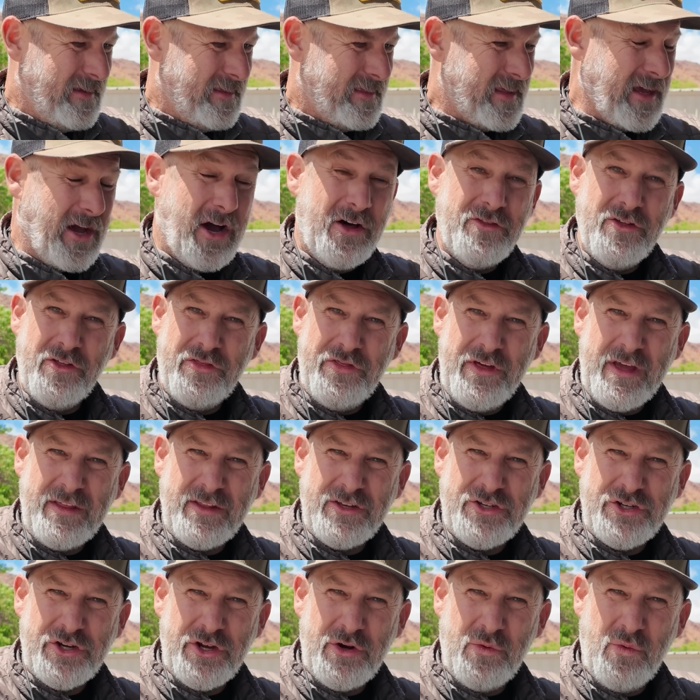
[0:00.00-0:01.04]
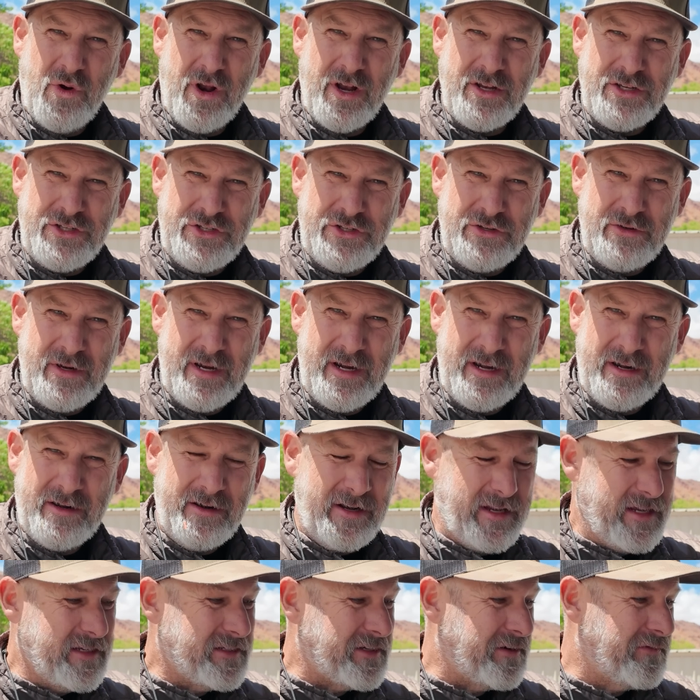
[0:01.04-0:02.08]
The other thing that you're gonna wanna do here
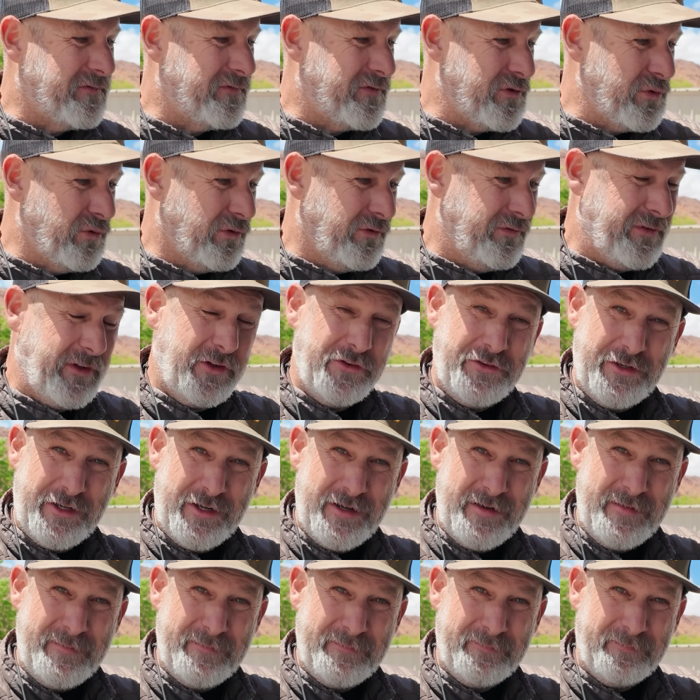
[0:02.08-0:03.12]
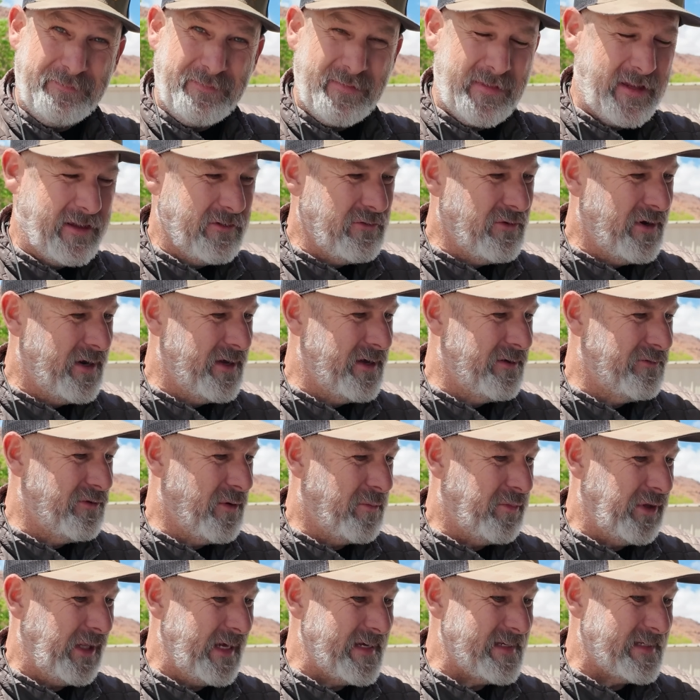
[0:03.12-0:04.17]
is a fuel filter. You wanna
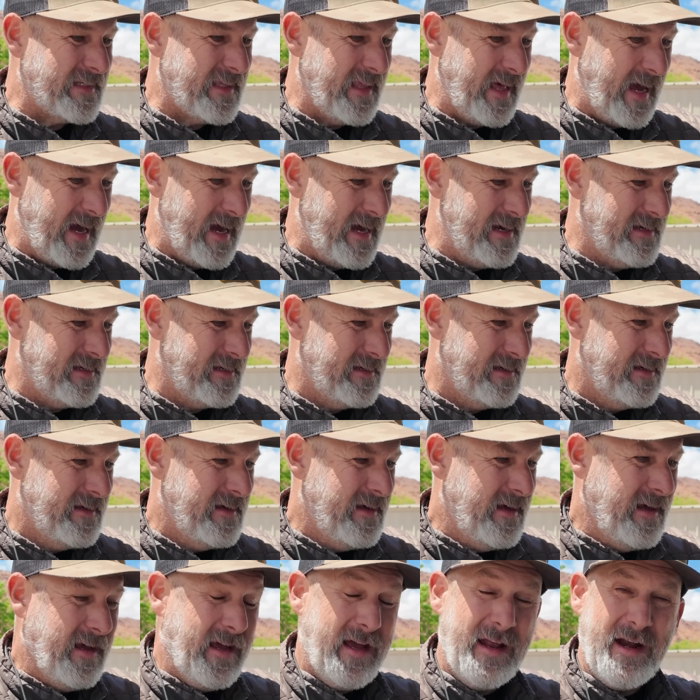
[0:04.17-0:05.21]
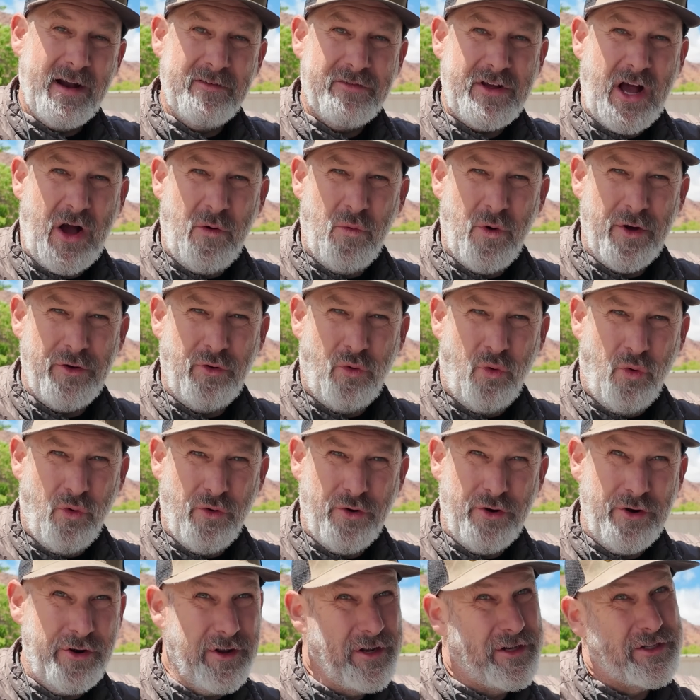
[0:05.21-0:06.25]
replace that. And I've got one
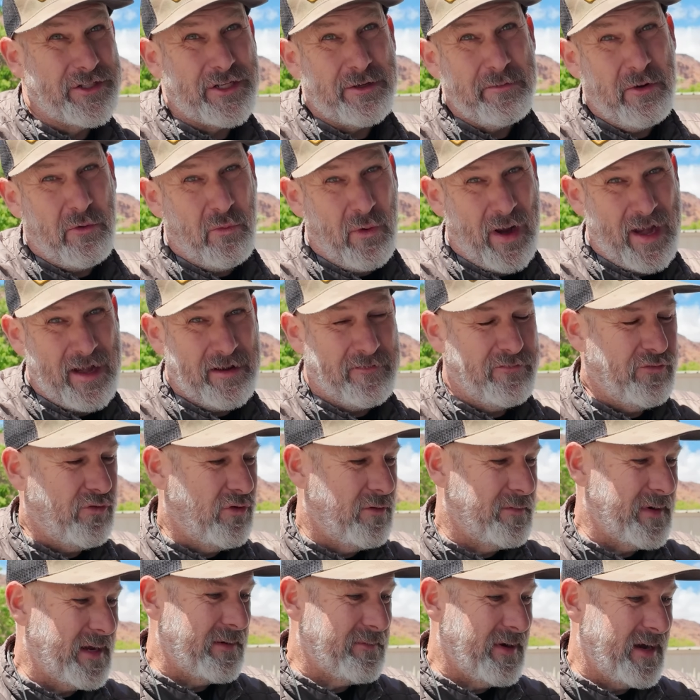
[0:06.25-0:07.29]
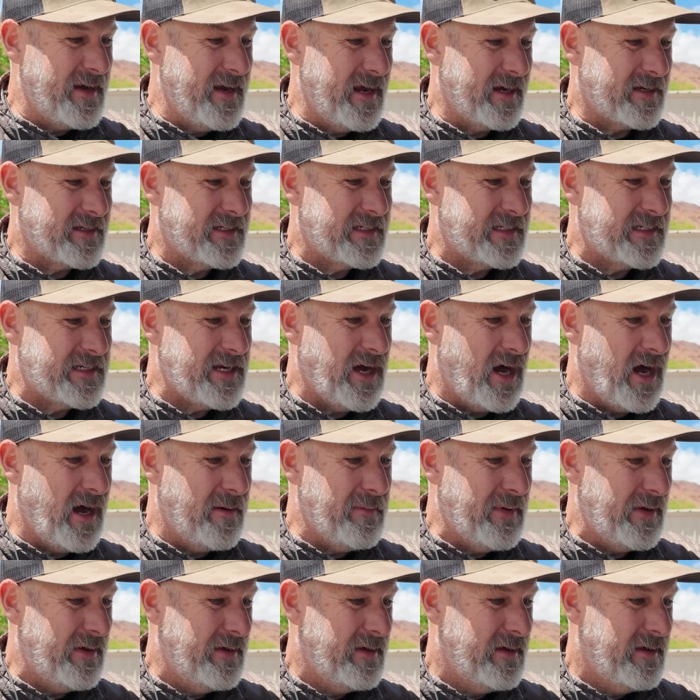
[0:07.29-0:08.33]
ordered, and it's gonna be waiting for at my next
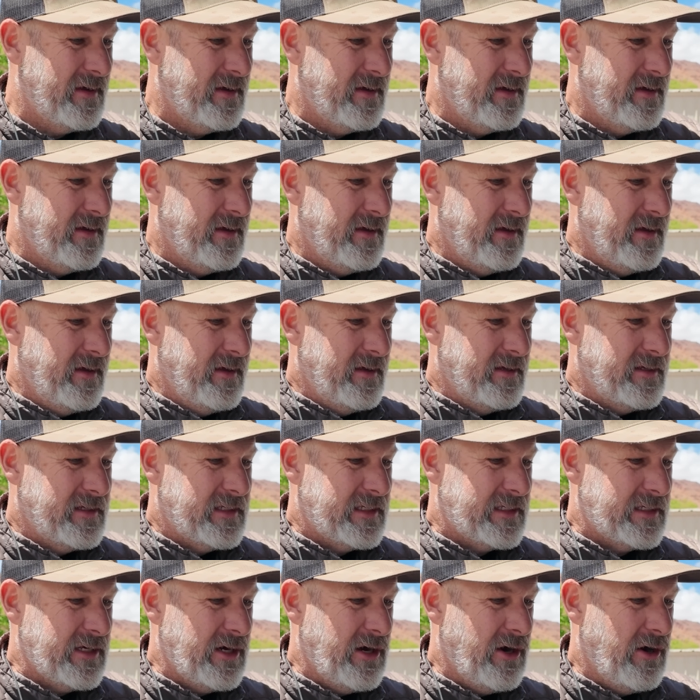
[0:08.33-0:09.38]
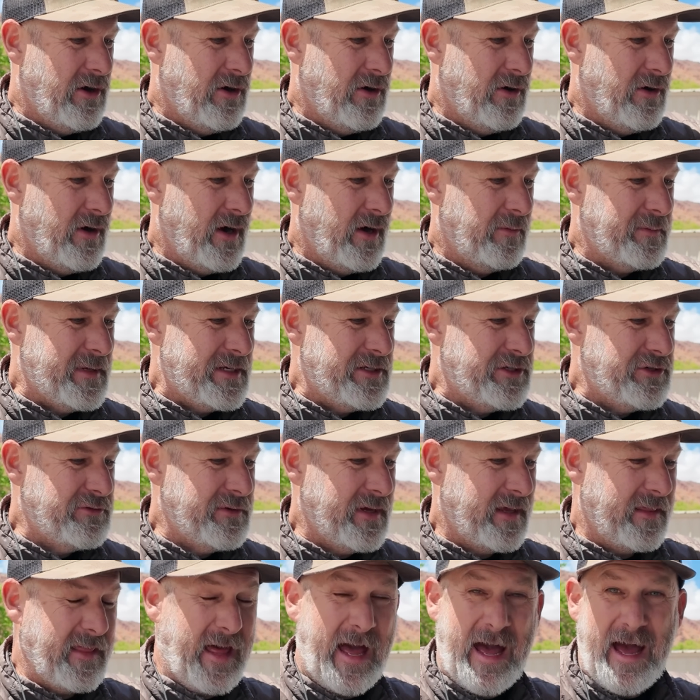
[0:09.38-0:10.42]
stop. So I'll be
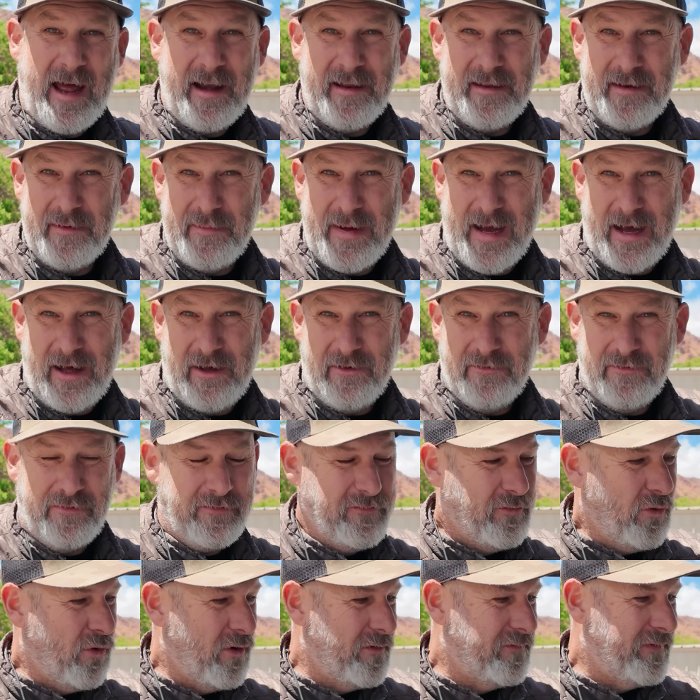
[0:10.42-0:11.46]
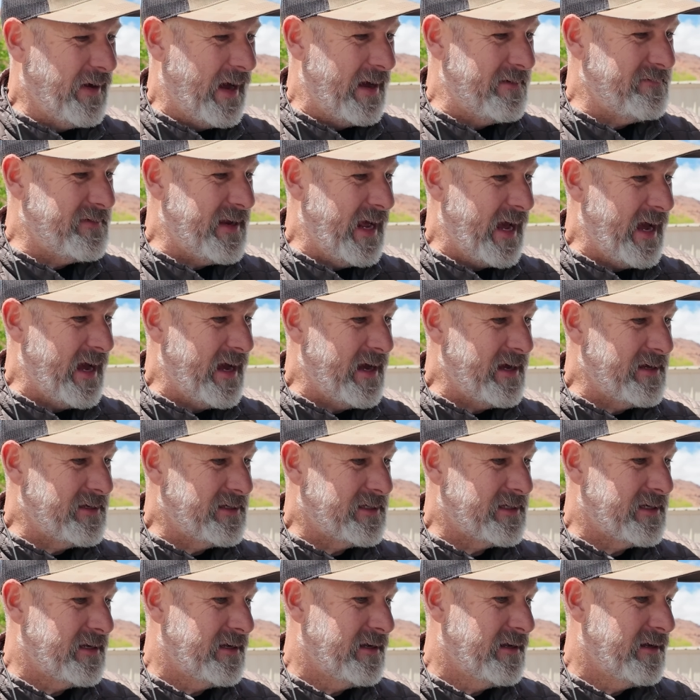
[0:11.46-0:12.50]
doing that in about 4 or 5
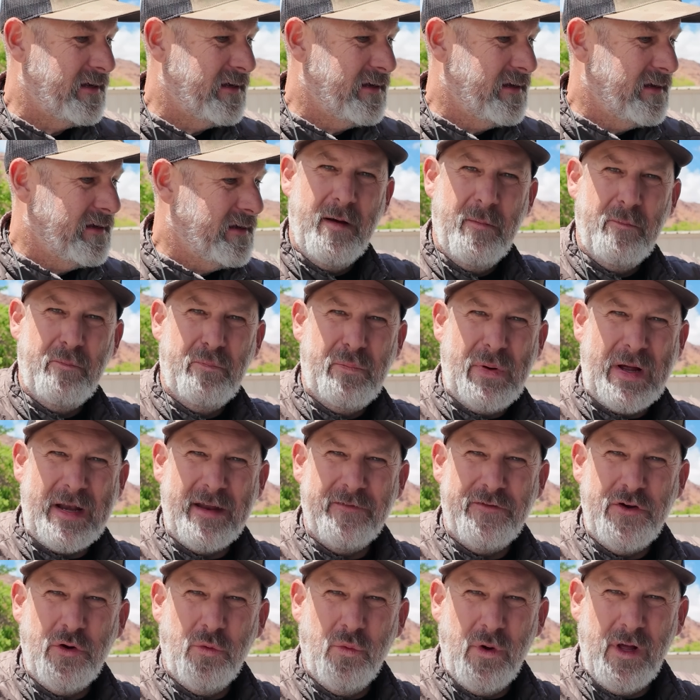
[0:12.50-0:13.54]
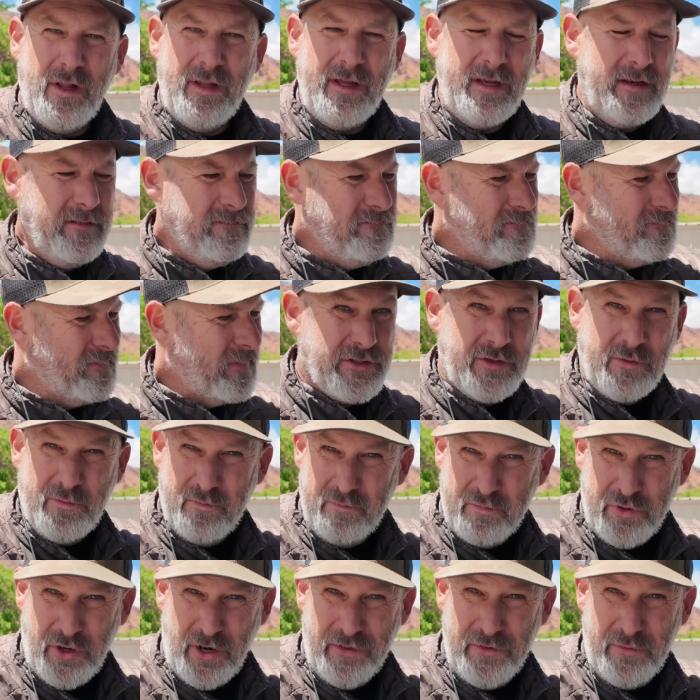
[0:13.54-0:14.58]
days. But if you're willing to
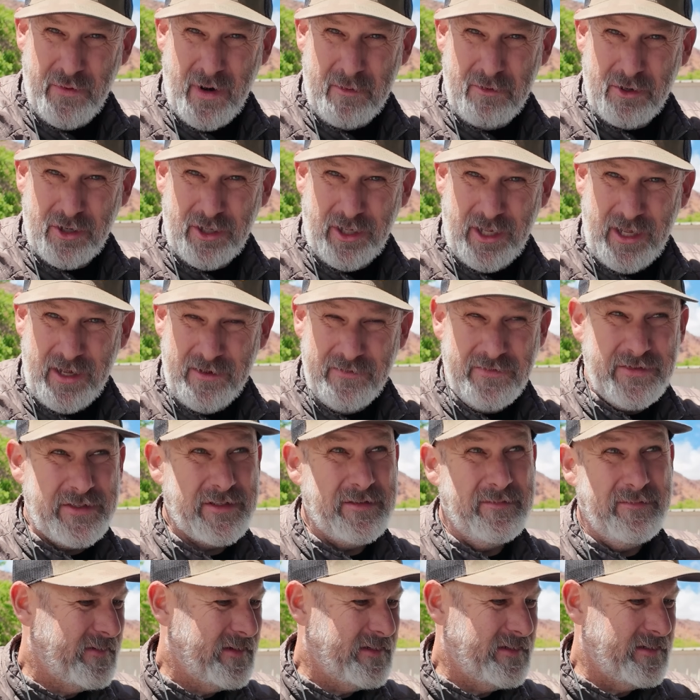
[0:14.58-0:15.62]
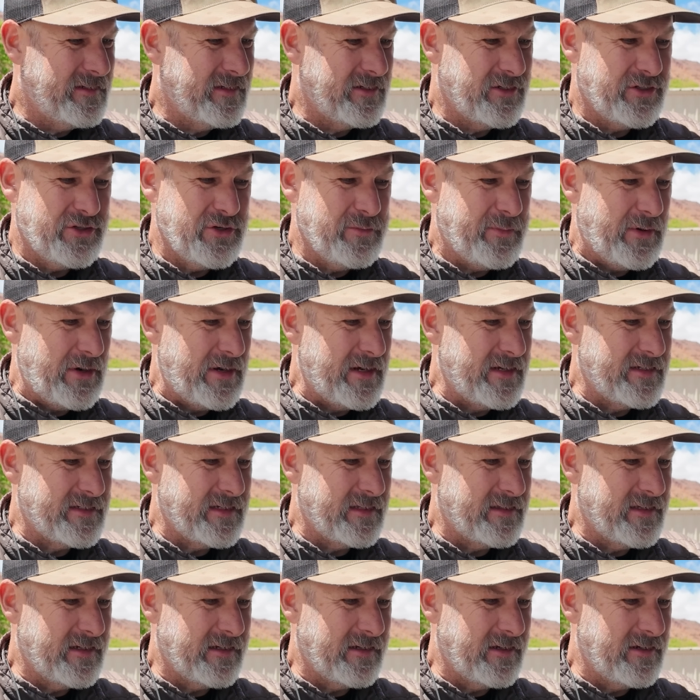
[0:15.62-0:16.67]
put on the rubber gloves, this is a super easy
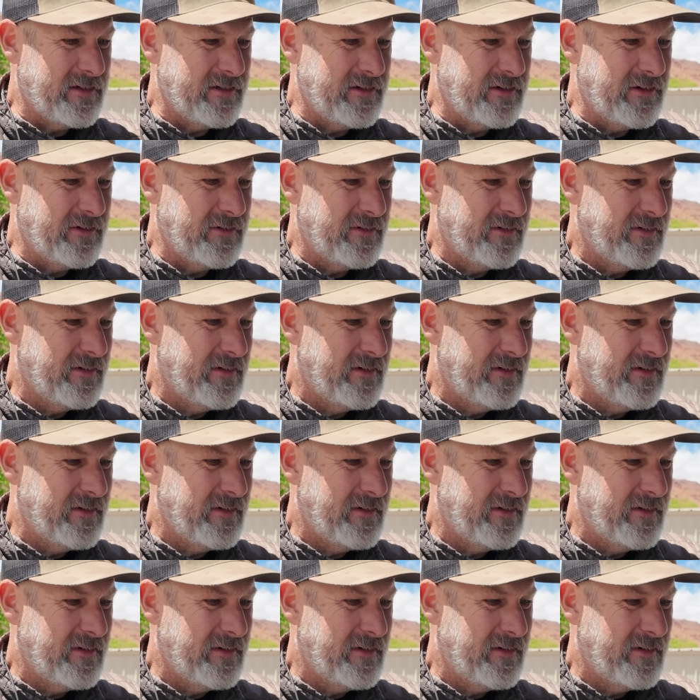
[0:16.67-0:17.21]
thing to do.